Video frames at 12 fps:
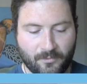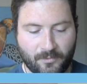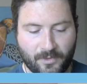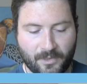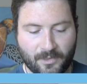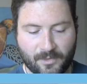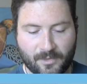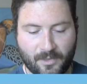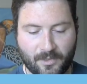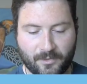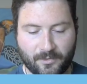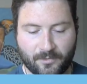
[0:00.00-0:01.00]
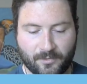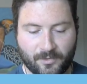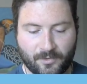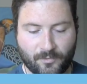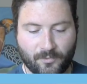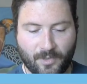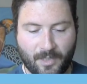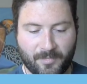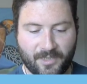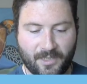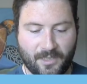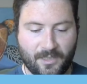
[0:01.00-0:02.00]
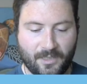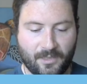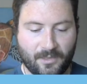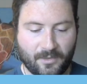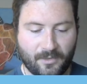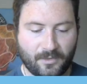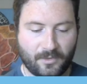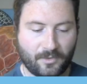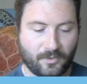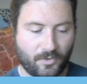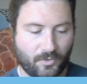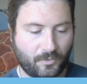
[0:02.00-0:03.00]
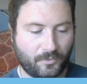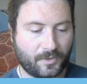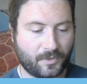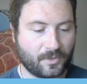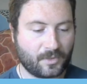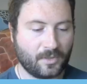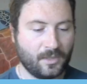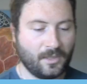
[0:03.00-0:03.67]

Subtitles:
we can start just dropping in the shoulders.